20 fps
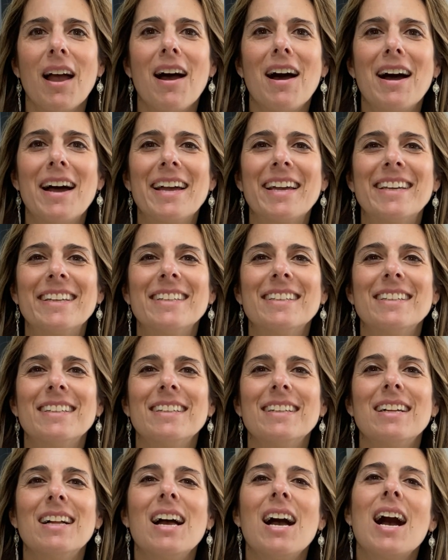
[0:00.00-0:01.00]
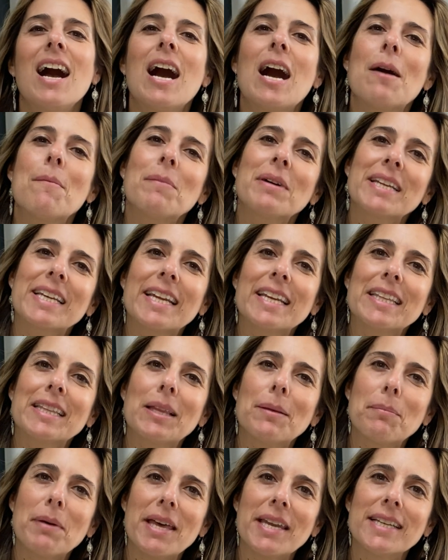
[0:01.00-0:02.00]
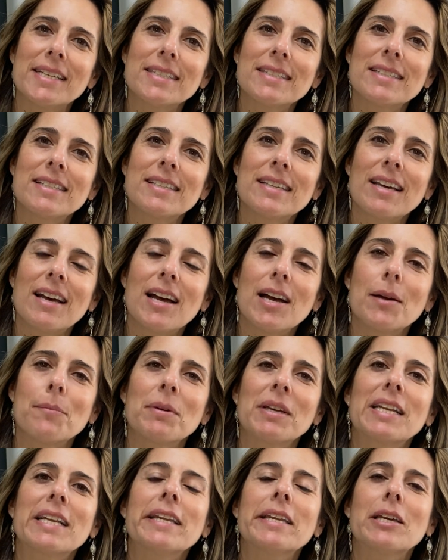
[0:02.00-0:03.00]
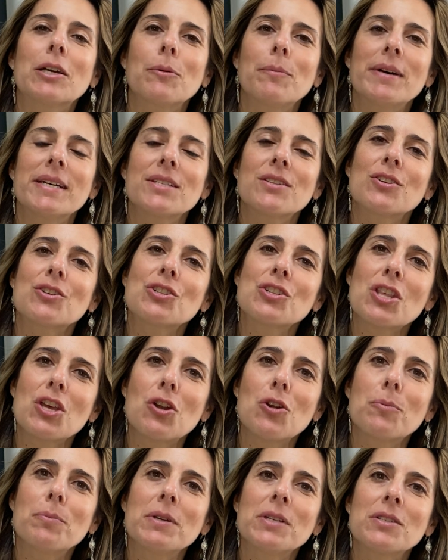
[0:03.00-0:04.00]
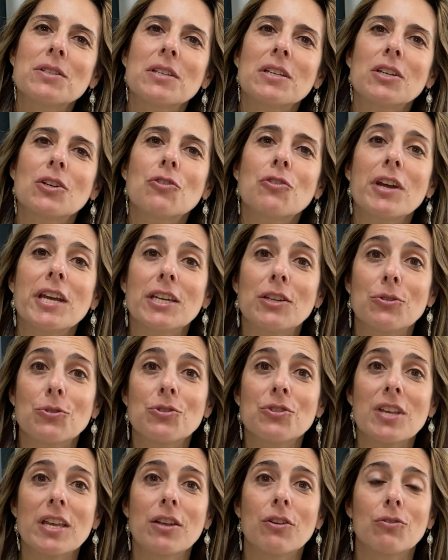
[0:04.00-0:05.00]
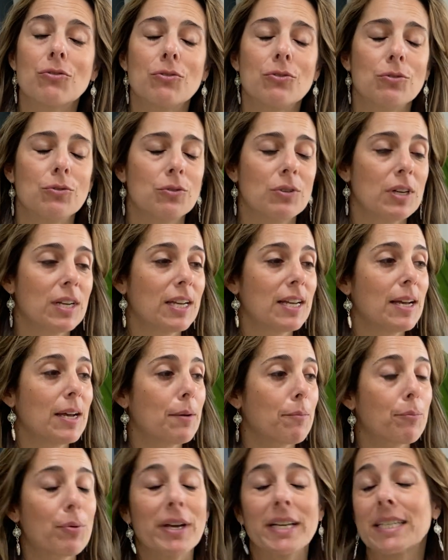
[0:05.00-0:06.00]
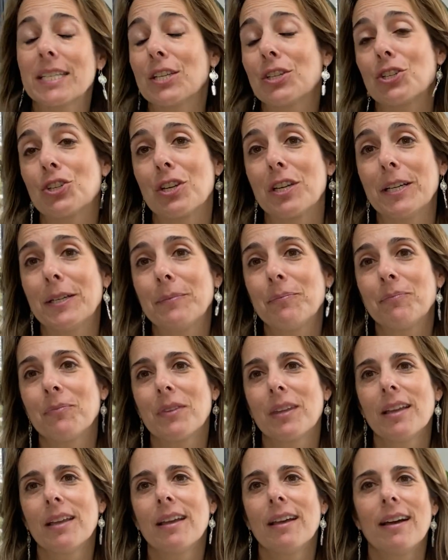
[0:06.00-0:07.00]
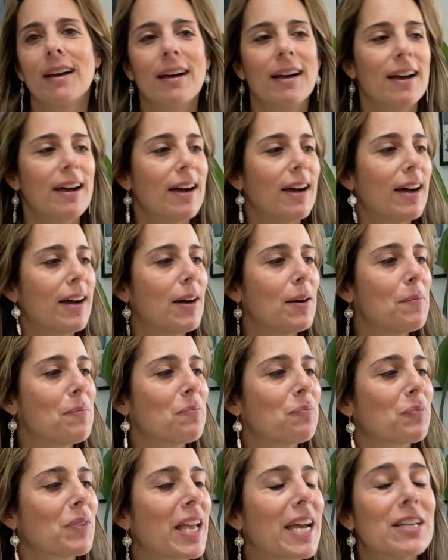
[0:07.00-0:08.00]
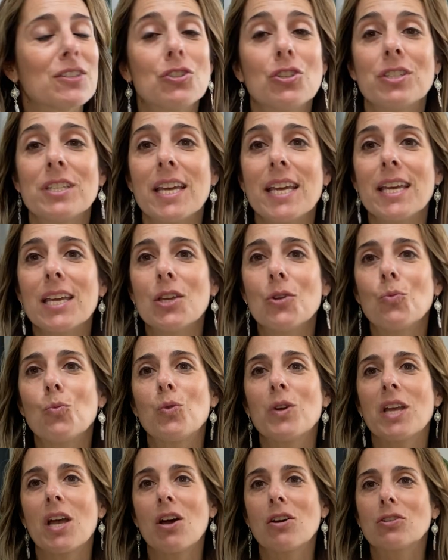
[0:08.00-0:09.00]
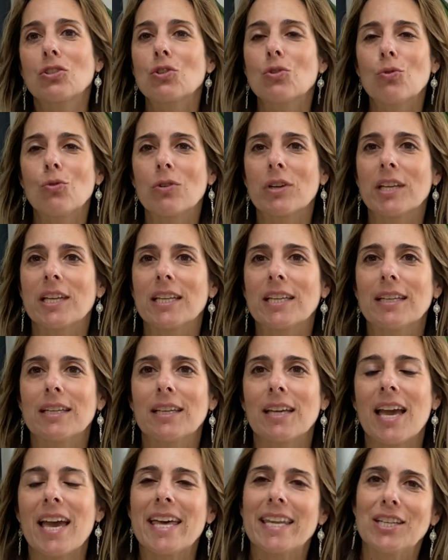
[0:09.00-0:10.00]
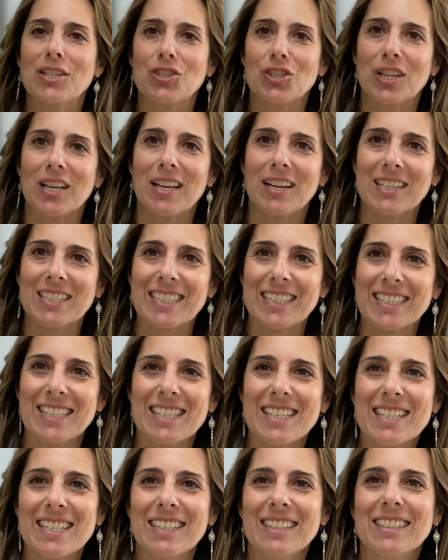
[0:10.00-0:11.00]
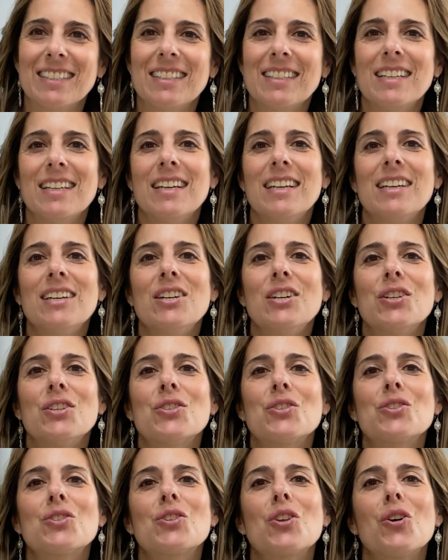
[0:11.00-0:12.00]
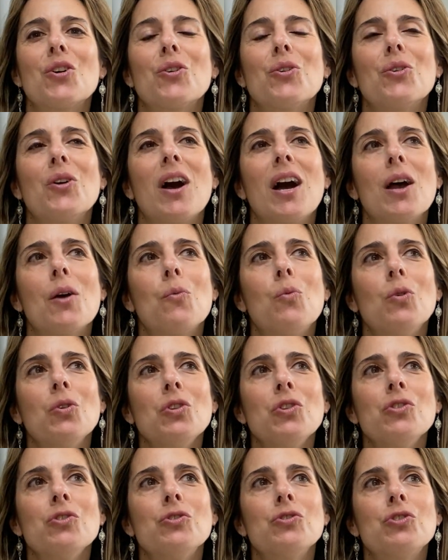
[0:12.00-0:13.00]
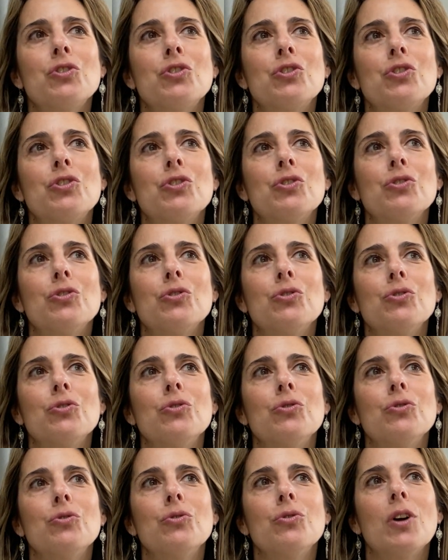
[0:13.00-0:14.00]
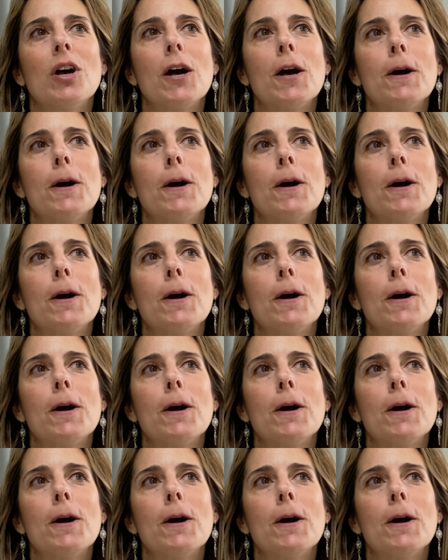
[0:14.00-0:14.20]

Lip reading: Hi, I'm Margarita Bennett. I'm a clinical massage therapist and a craniosacral practitioner. And today we are talking energy lines. So I want you to